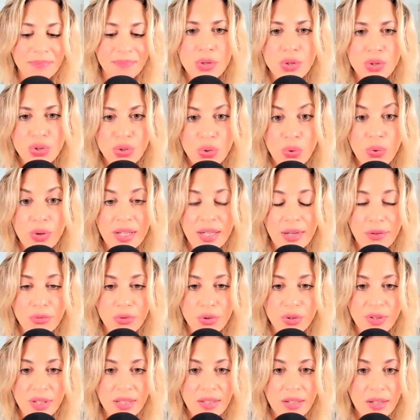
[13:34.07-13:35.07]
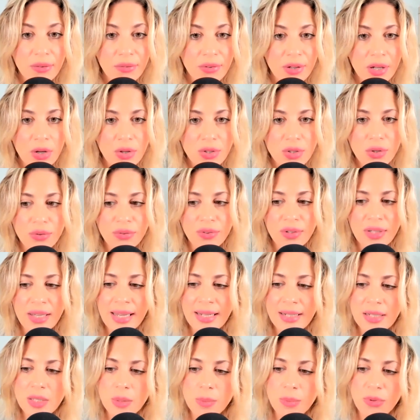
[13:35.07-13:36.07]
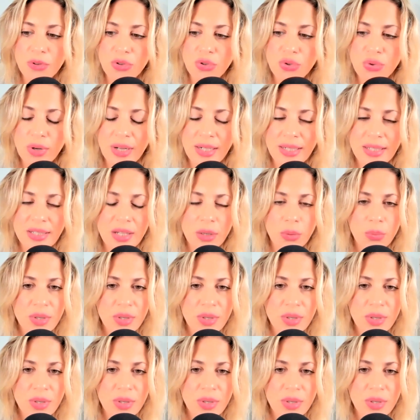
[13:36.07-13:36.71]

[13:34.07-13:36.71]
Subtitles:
So, in Aphroditic philosophy and spirituality,